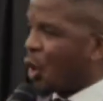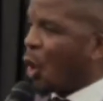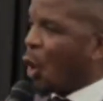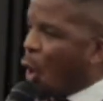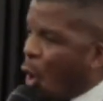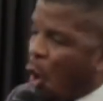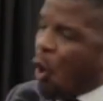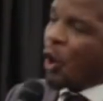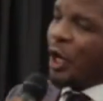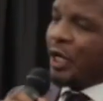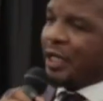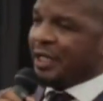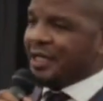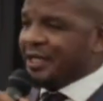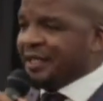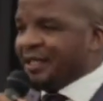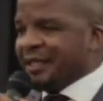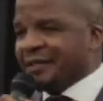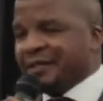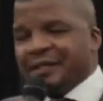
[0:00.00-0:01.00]

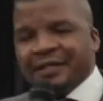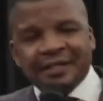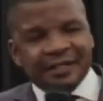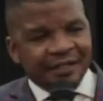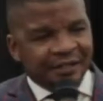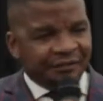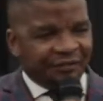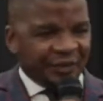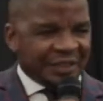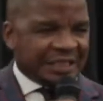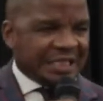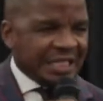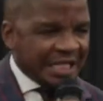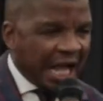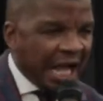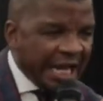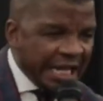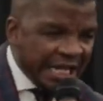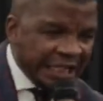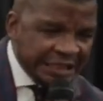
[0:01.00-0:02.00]
Only verse
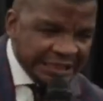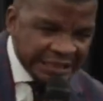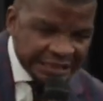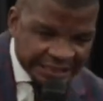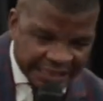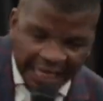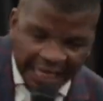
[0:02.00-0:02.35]
9 and